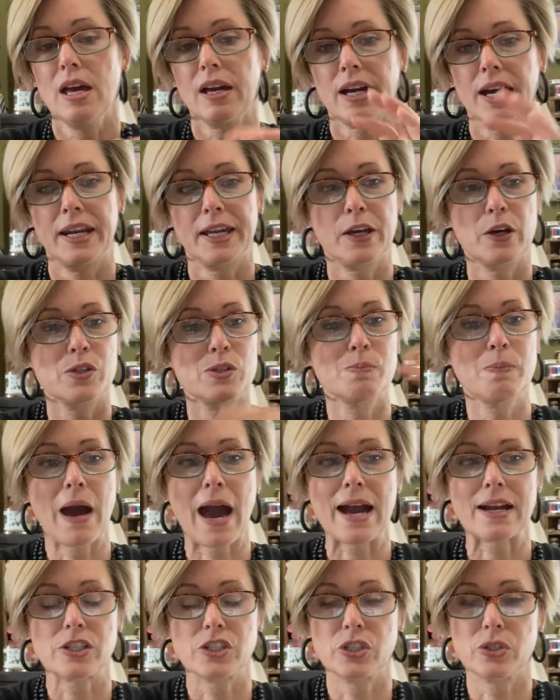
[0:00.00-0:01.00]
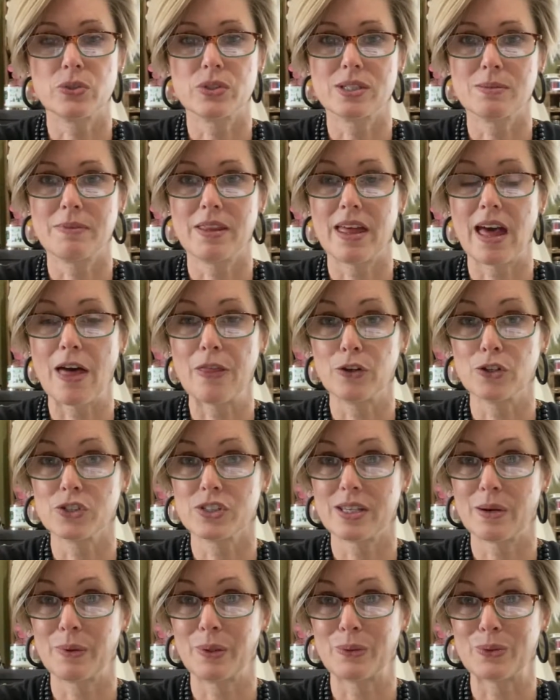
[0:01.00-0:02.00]
kind of goes back to some of the others
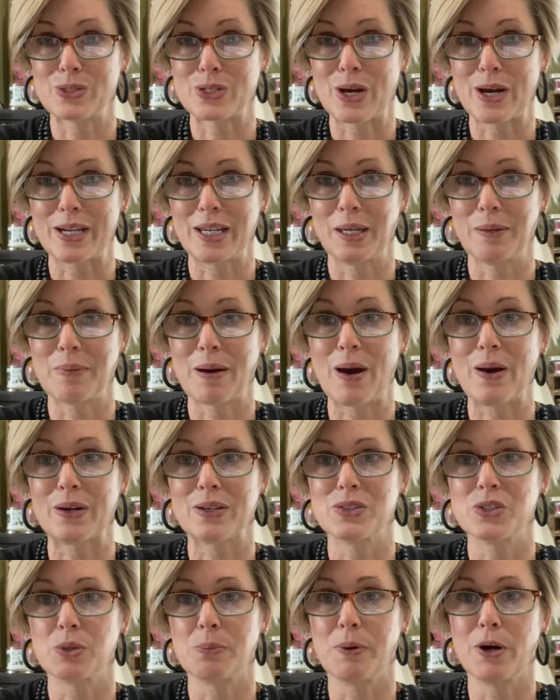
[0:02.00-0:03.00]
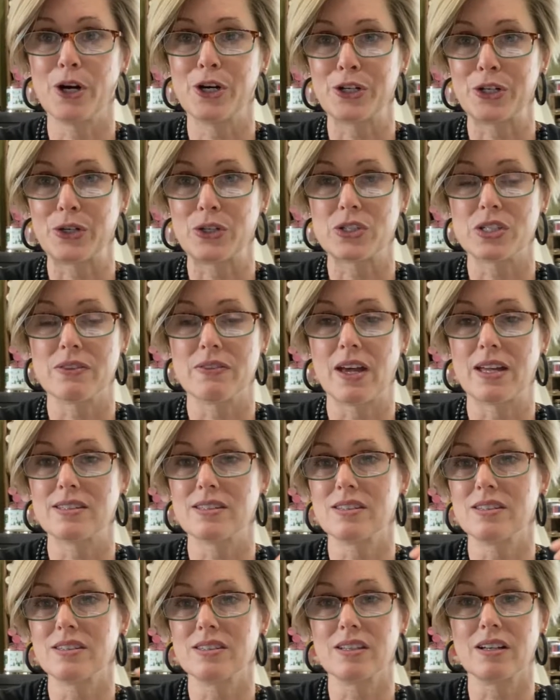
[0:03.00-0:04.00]
that we were talking about because they're partners, and
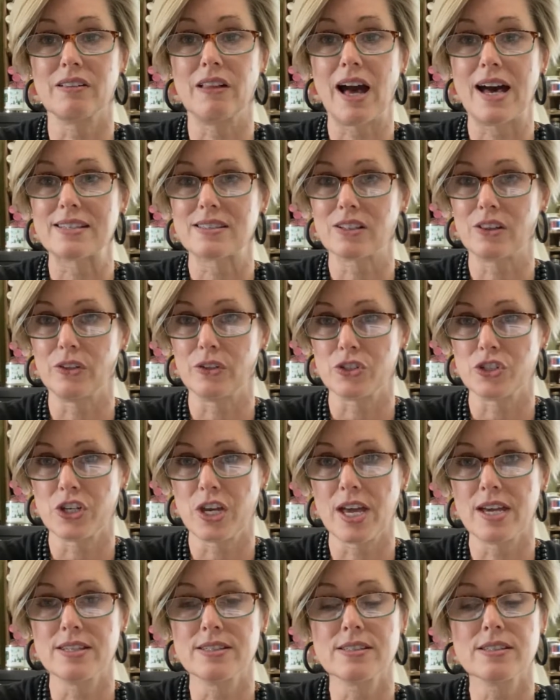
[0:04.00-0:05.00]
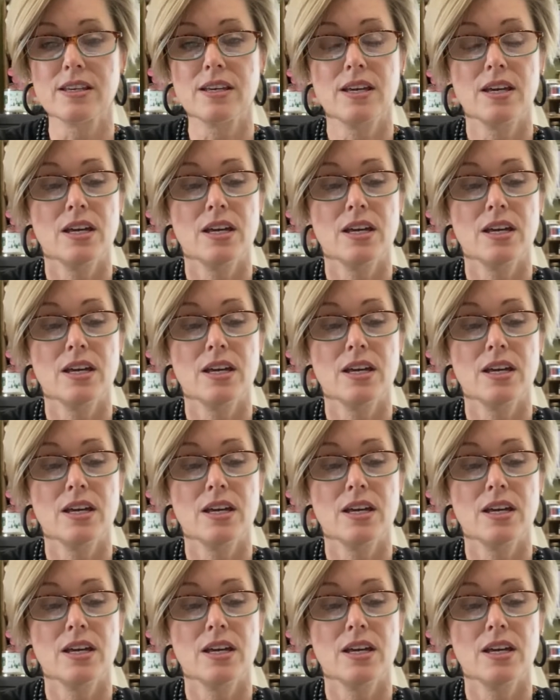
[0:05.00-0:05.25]
that's the glass cloches.